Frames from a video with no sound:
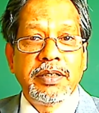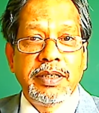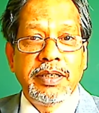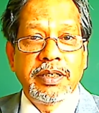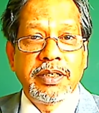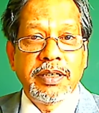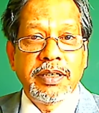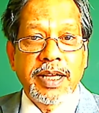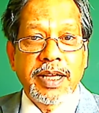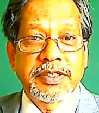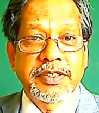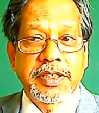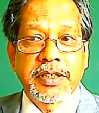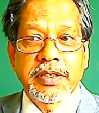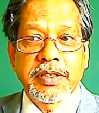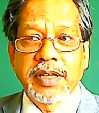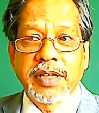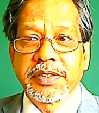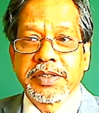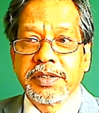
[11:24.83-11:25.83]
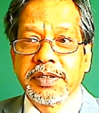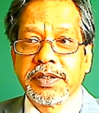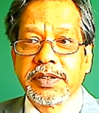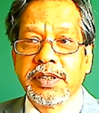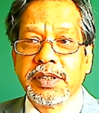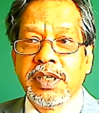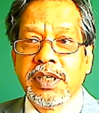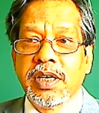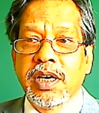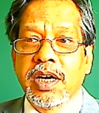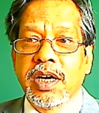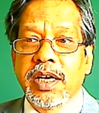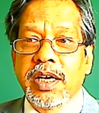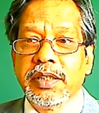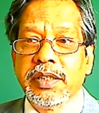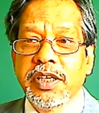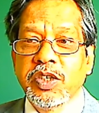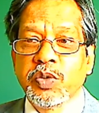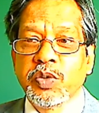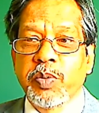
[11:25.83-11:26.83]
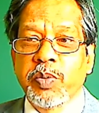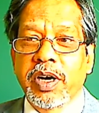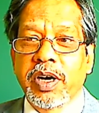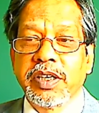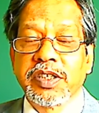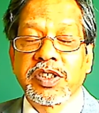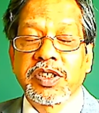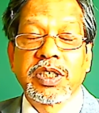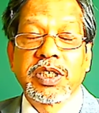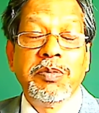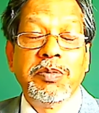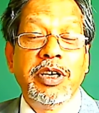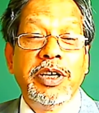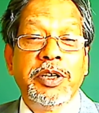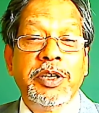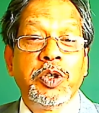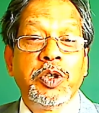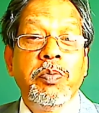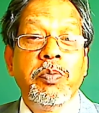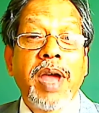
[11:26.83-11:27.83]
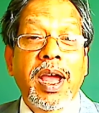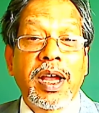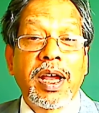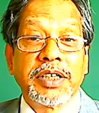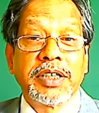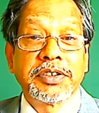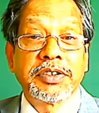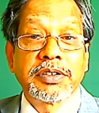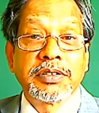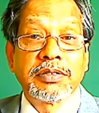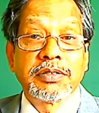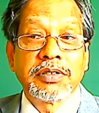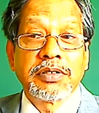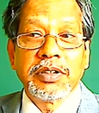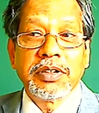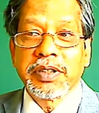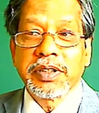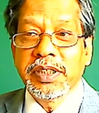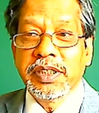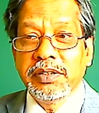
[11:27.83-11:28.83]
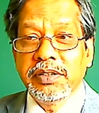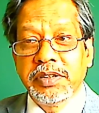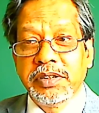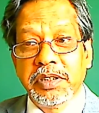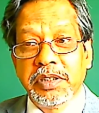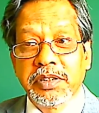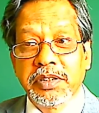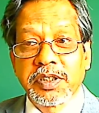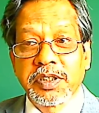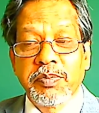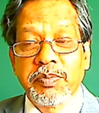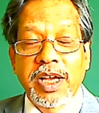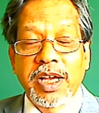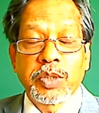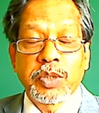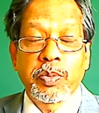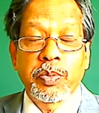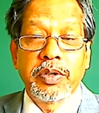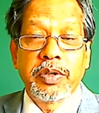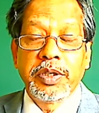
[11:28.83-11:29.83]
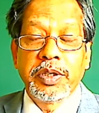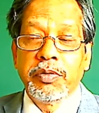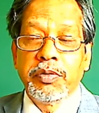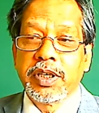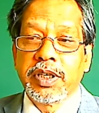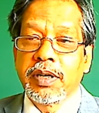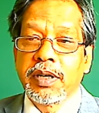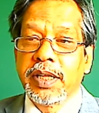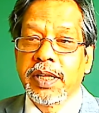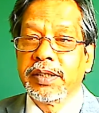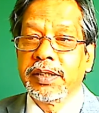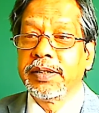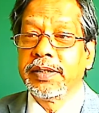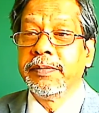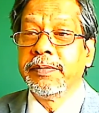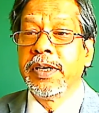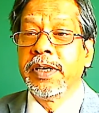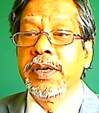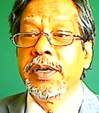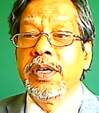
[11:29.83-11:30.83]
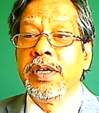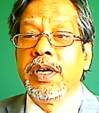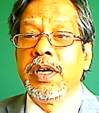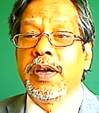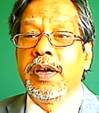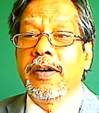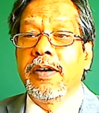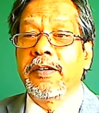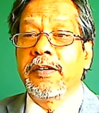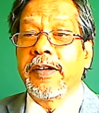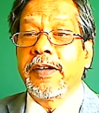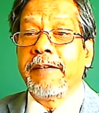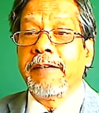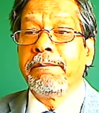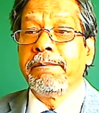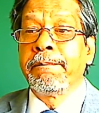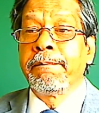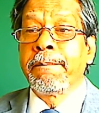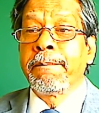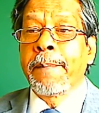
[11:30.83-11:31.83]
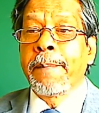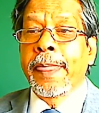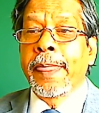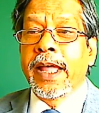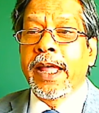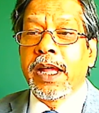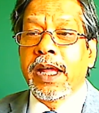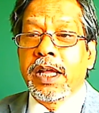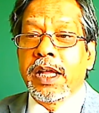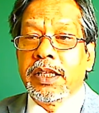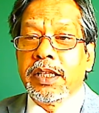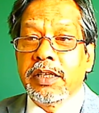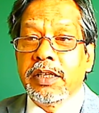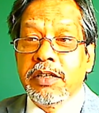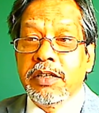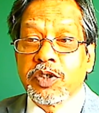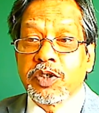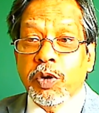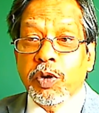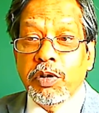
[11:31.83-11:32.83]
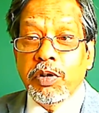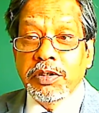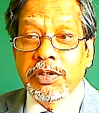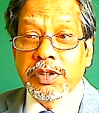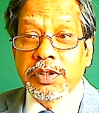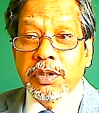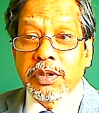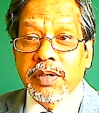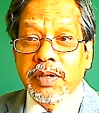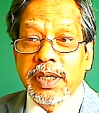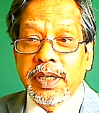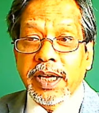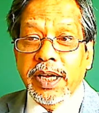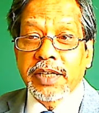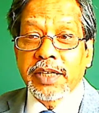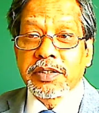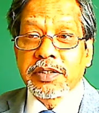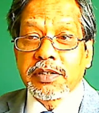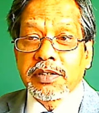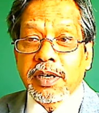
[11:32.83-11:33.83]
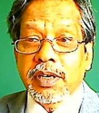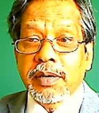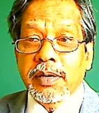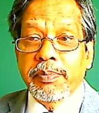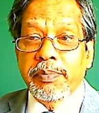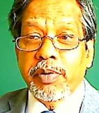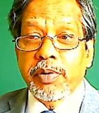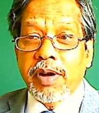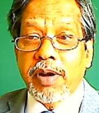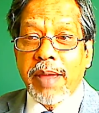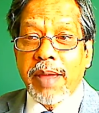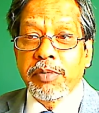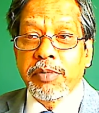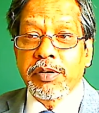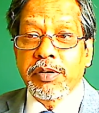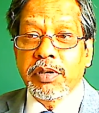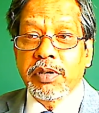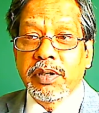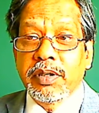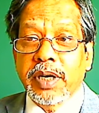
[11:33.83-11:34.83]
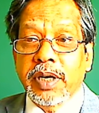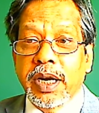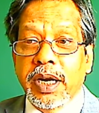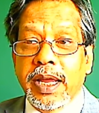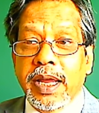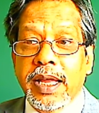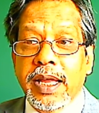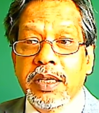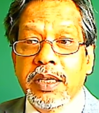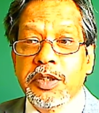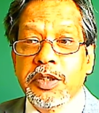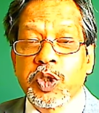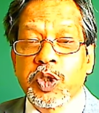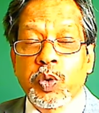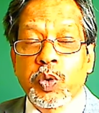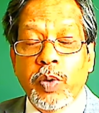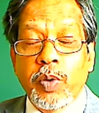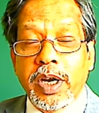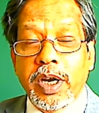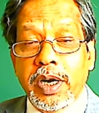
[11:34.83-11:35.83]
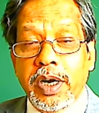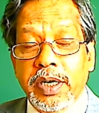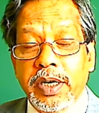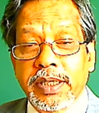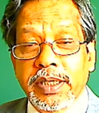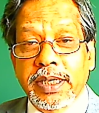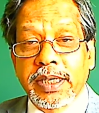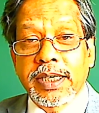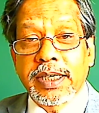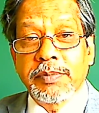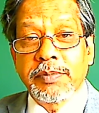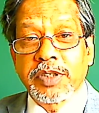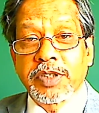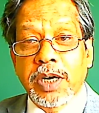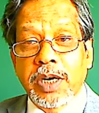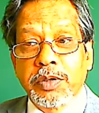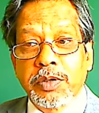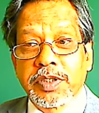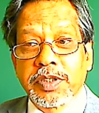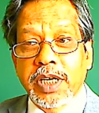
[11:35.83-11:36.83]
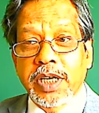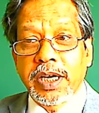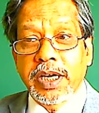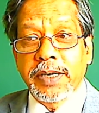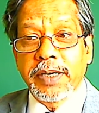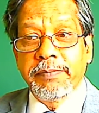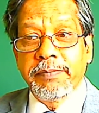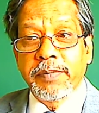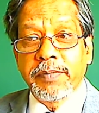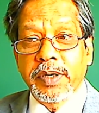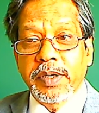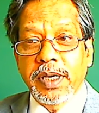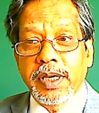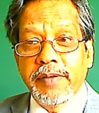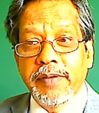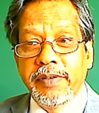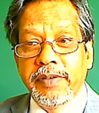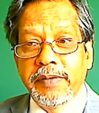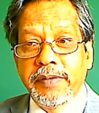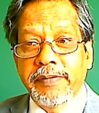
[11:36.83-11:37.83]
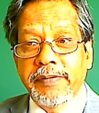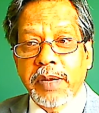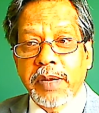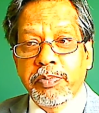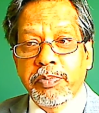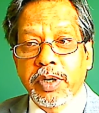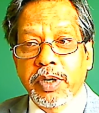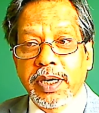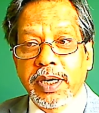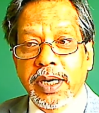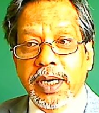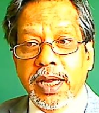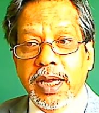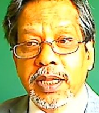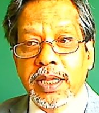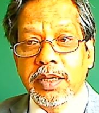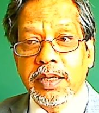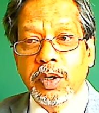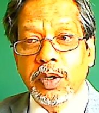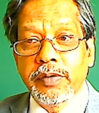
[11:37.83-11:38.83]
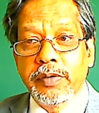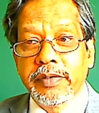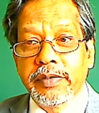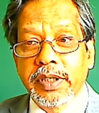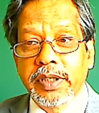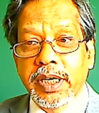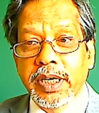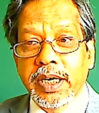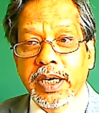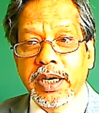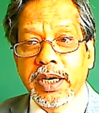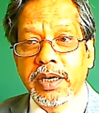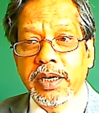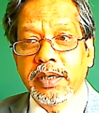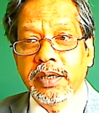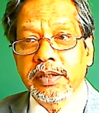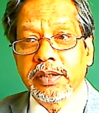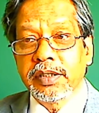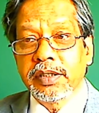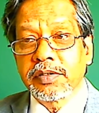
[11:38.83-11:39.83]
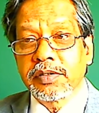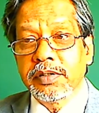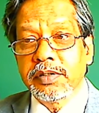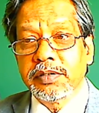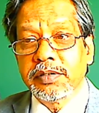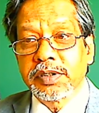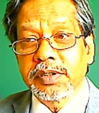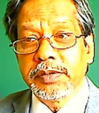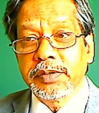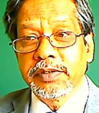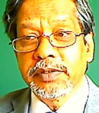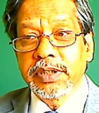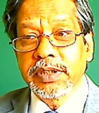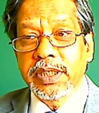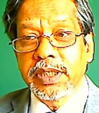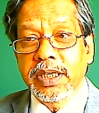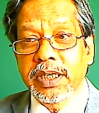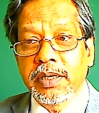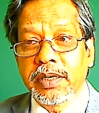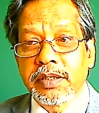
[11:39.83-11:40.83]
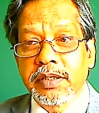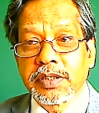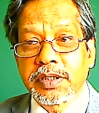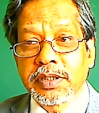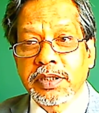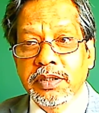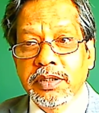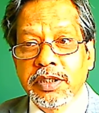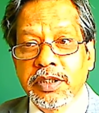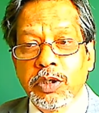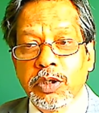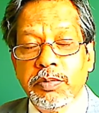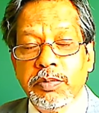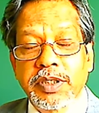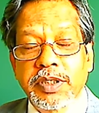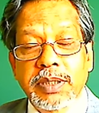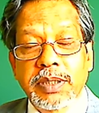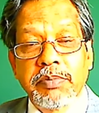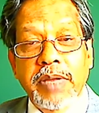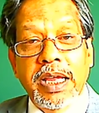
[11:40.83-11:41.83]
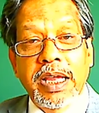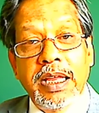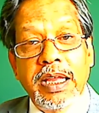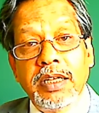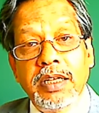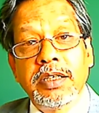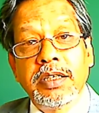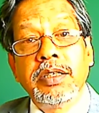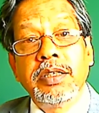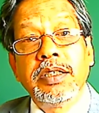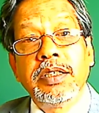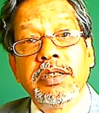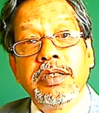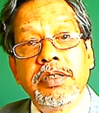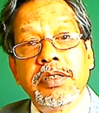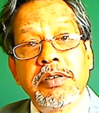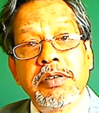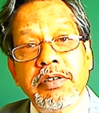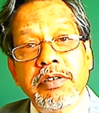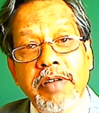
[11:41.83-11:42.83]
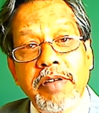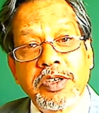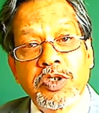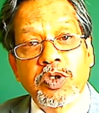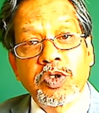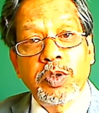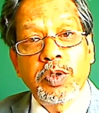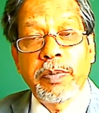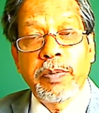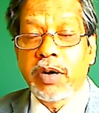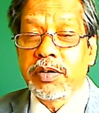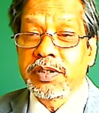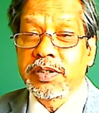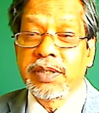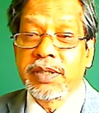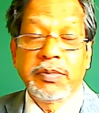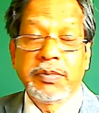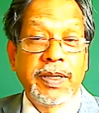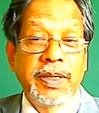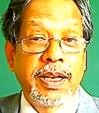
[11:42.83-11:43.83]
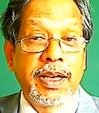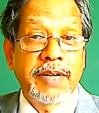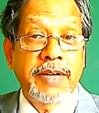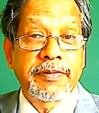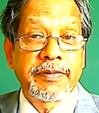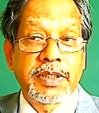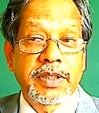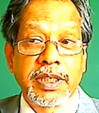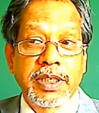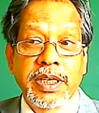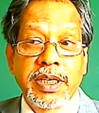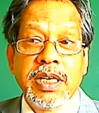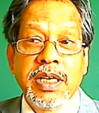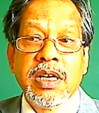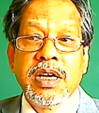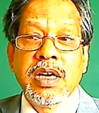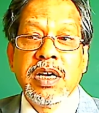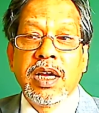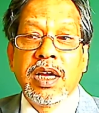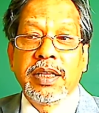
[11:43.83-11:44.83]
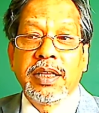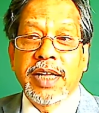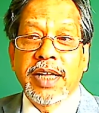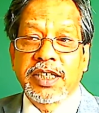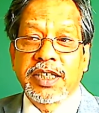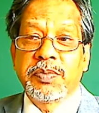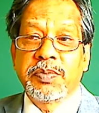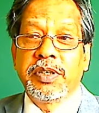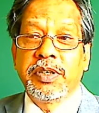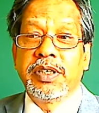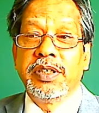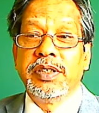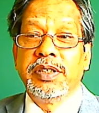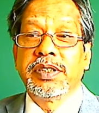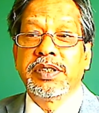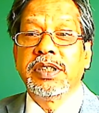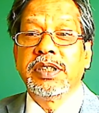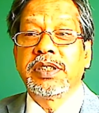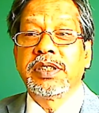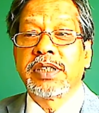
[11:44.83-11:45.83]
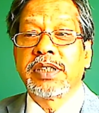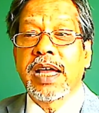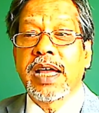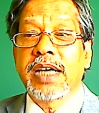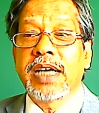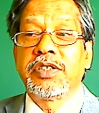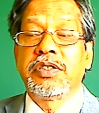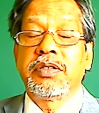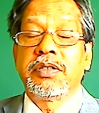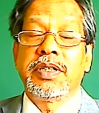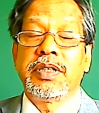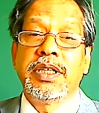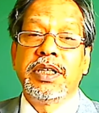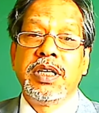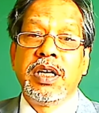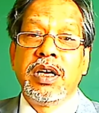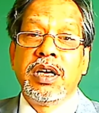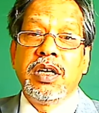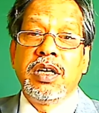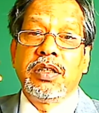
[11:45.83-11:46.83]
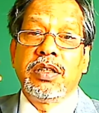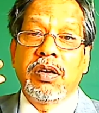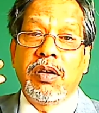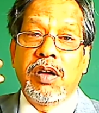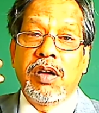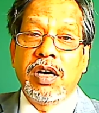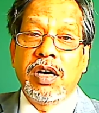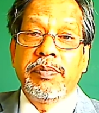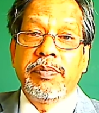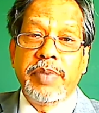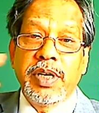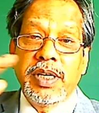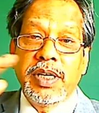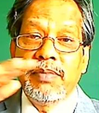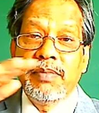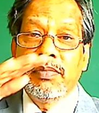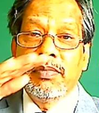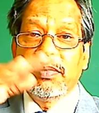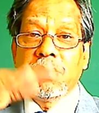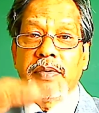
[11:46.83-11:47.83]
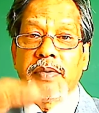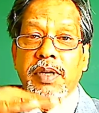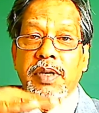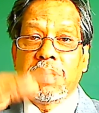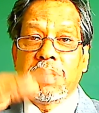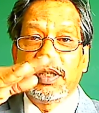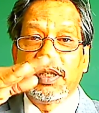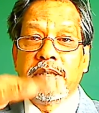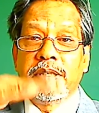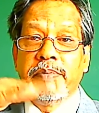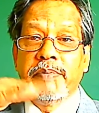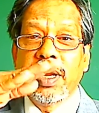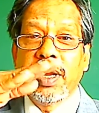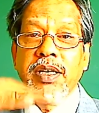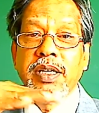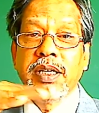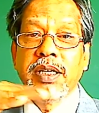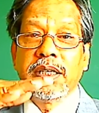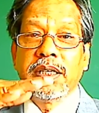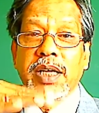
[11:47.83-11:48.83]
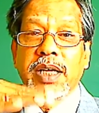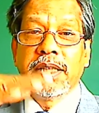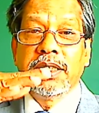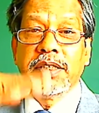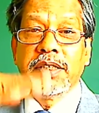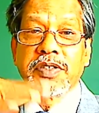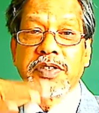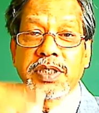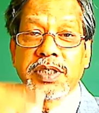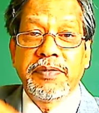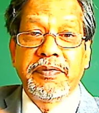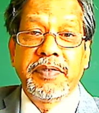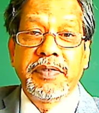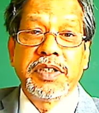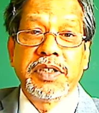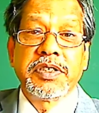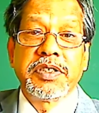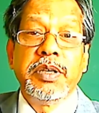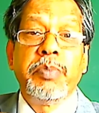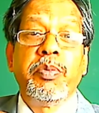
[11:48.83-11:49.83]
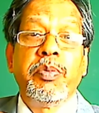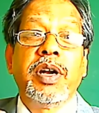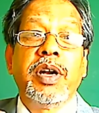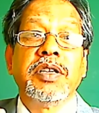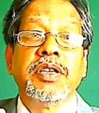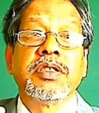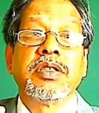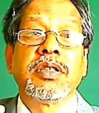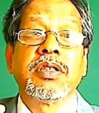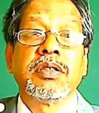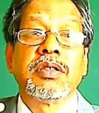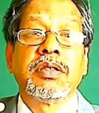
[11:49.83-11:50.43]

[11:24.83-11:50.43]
elastic constant, and this part is similar to mass. Okay, here it's mass per unit length. Okay, there is also an extra parameter, L squared, that comes outside. Even if I put an L over there, this goes over there, still there will be some L raised to the power something left there. That's because it's actually a long beam, the bending and the stiffness depends